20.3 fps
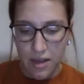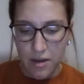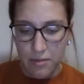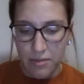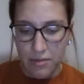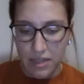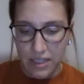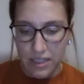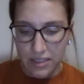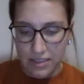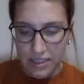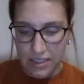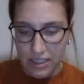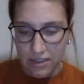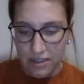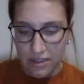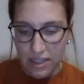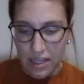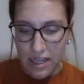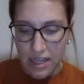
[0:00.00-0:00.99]
but I
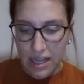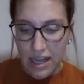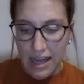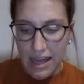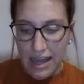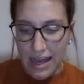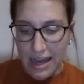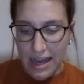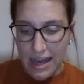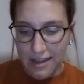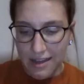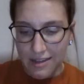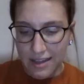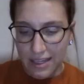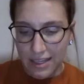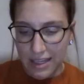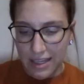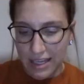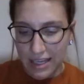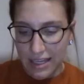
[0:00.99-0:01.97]
stared at the
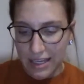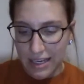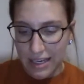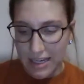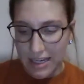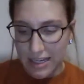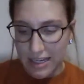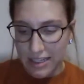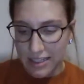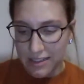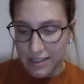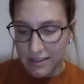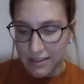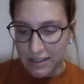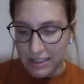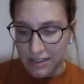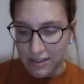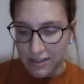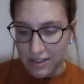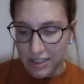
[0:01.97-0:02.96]
cake on
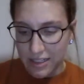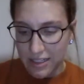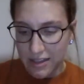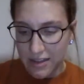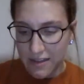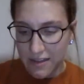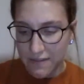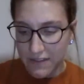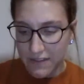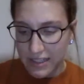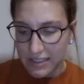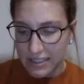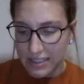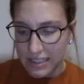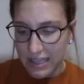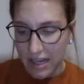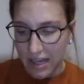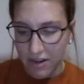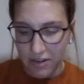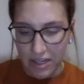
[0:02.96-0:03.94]
glitter, the fancy
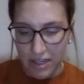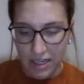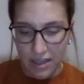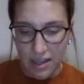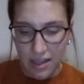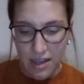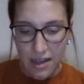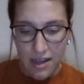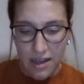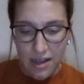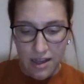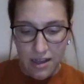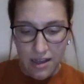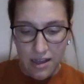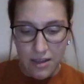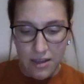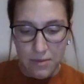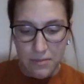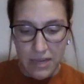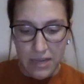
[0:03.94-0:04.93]
lettering,
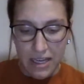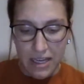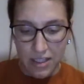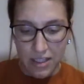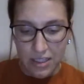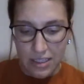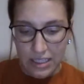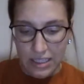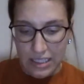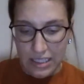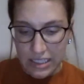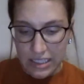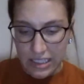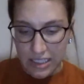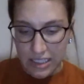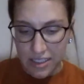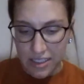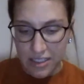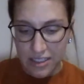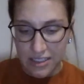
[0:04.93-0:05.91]
the
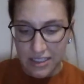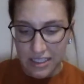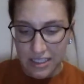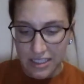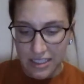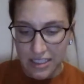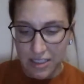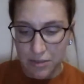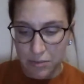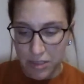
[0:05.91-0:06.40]
immaculately detailed